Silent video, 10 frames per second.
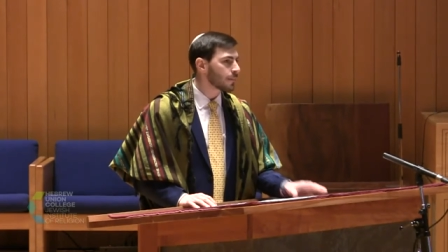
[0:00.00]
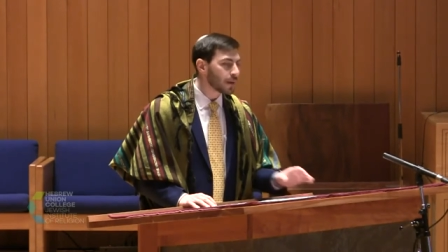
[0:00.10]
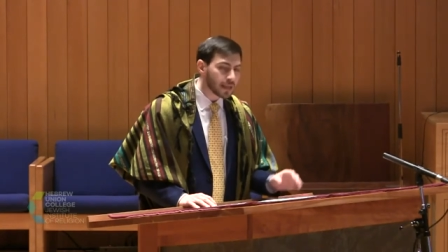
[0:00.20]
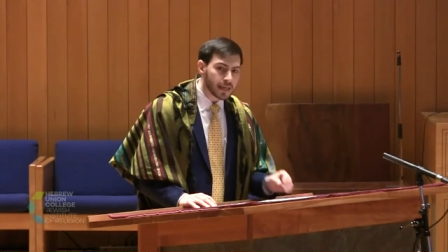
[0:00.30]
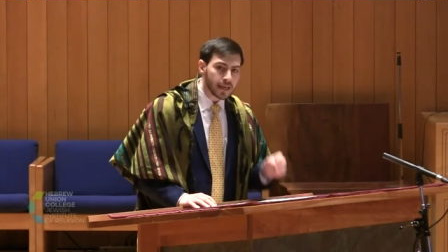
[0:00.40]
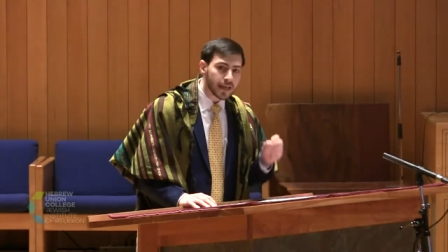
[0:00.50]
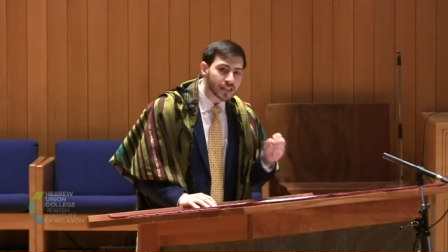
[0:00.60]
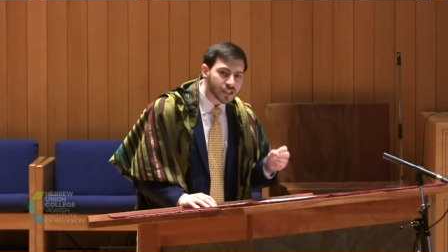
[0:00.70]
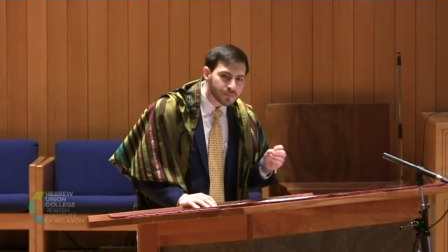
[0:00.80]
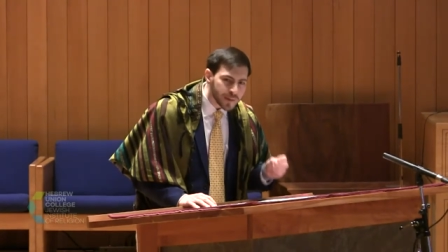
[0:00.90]
but he
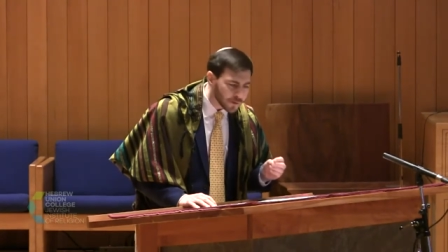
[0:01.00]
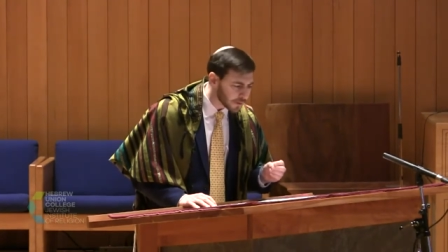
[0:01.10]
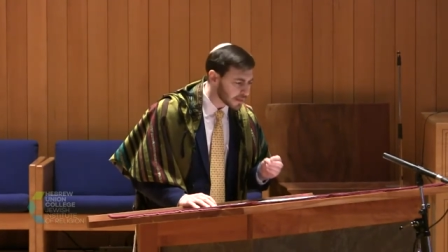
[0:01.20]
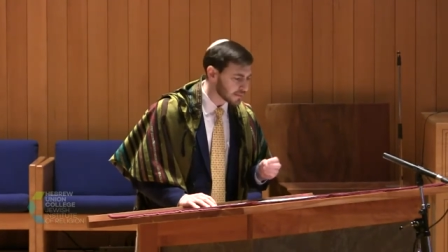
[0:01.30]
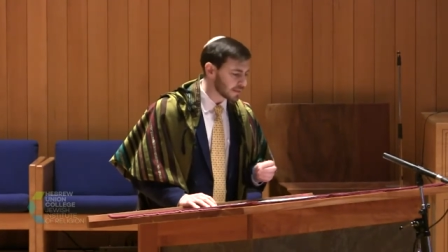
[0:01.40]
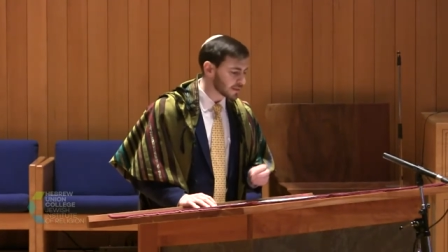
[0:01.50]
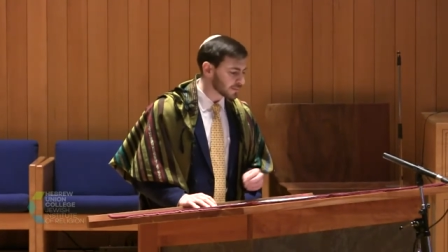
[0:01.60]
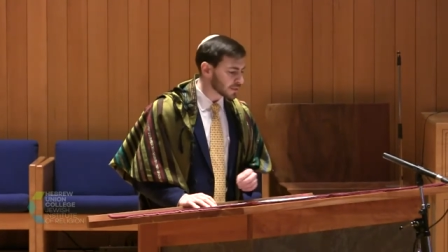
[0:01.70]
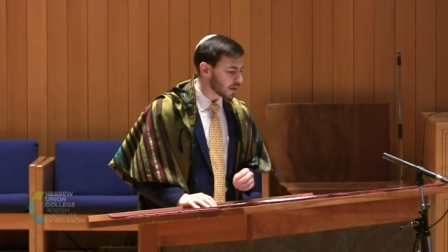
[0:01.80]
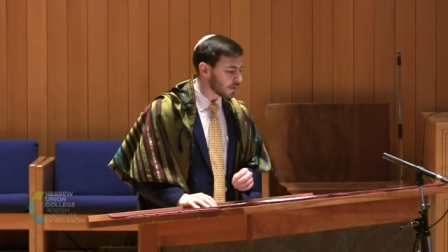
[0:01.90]
experiences
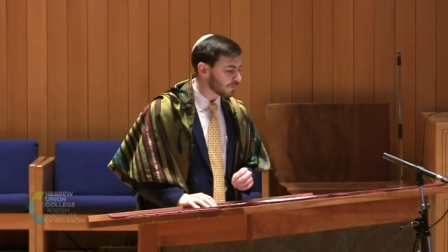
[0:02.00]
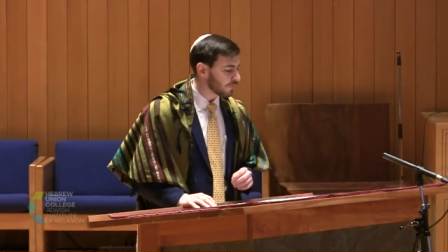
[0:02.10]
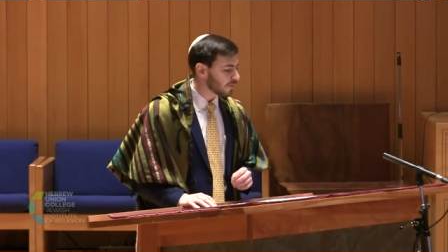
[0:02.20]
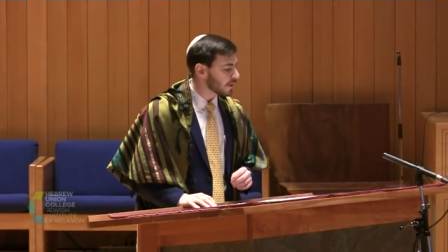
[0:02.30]
himself